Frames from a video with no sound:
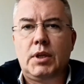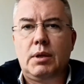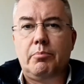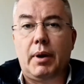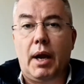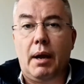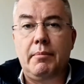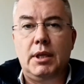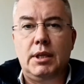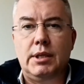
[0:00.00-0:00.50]

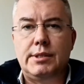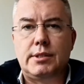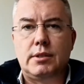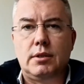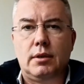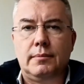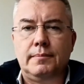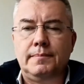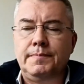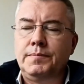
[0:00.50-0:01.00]
prime minister.
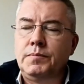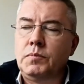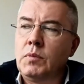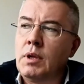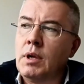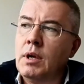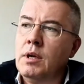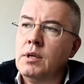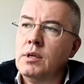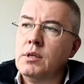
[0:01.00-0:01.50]

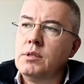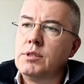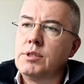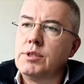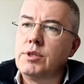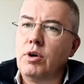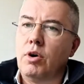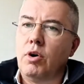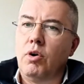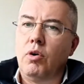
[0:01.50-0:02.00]

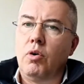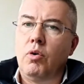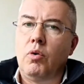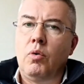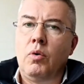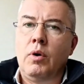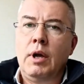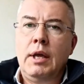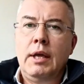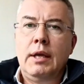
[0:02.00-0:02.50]

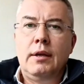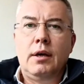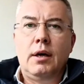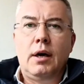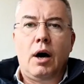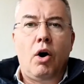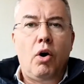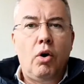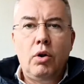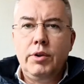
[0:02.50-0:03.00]
So
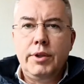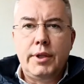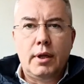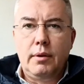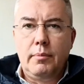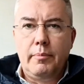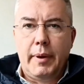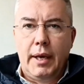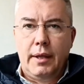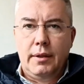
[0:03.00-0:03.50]
all the
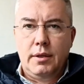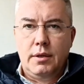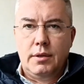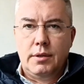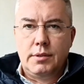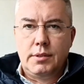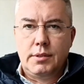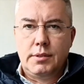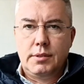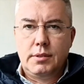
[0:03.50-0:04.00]

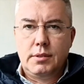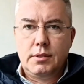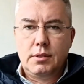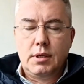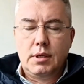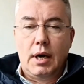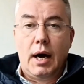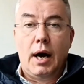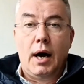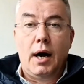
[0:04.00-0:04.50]
Albanians
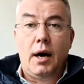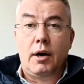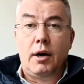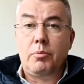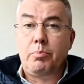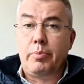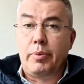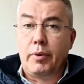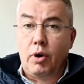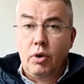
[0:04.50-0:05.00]

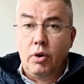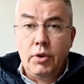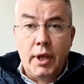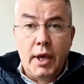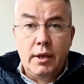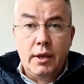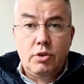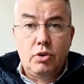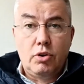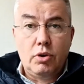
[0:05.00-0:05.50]
are
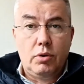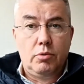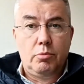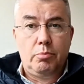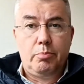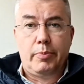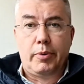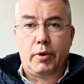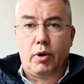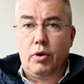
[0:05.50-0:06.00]
pro-NATO,
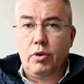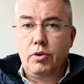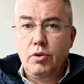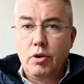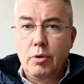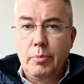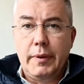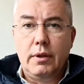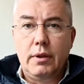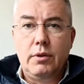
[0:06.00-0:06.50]

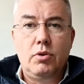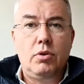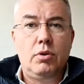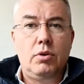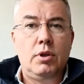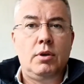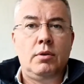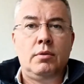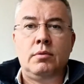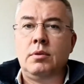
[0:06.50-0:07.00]
pro-European
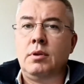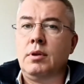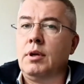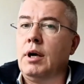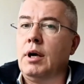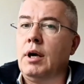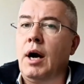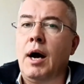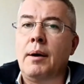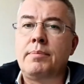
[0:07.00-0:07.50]
Union,
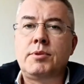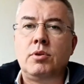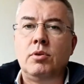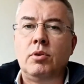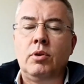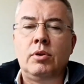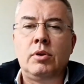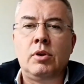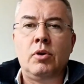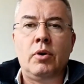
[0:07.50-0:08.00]

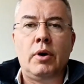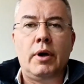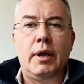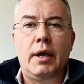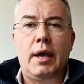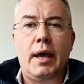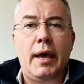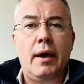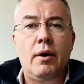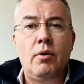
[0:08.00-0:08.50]
absolutely
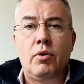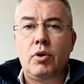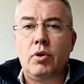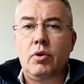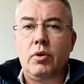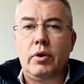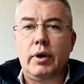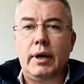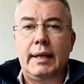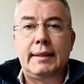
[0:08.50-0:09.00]

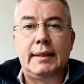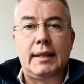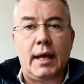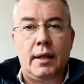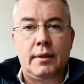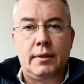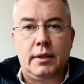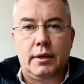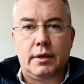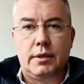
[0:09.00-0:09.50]

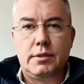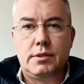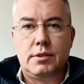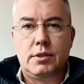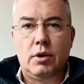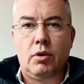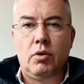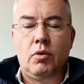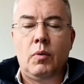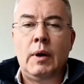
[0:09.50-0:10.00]
Euro-Atlantic.
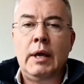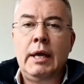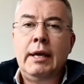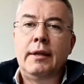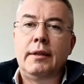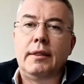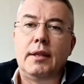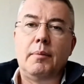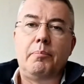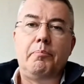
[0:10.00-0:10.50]
So
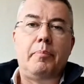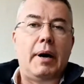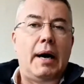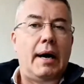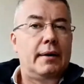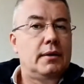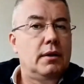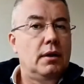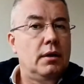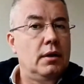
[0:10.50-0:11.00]
the
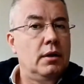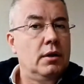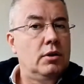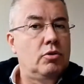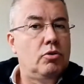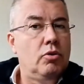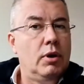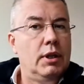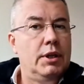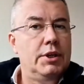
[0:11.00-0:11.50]
partnering
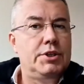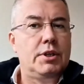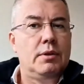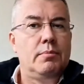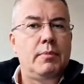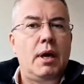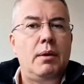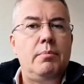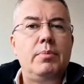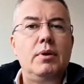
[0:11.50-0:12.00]
coalition
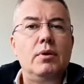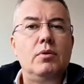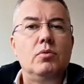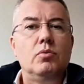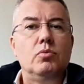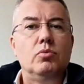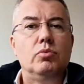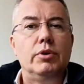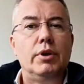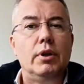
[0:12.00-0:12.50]
maybe
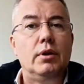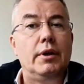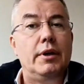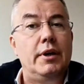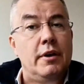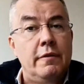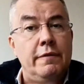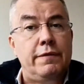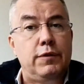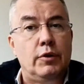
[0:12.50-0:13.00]
will
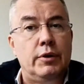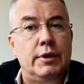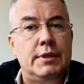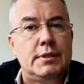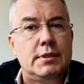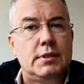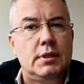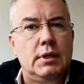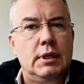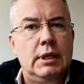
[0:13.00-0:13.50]

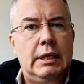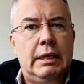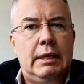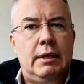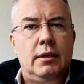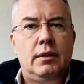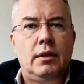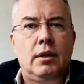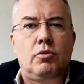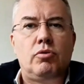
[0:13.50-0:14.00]
influence
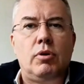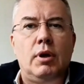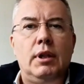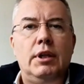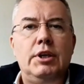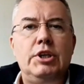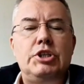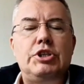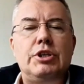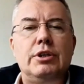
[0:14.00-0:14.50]
the
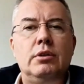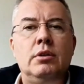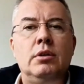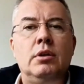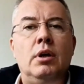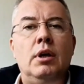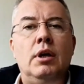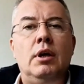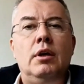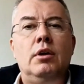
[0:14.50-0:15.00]
coalition
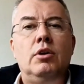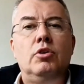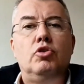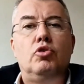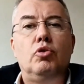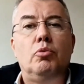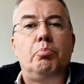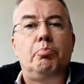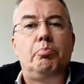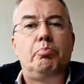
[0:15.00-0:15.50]

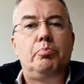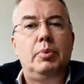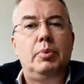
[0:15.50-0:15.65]
to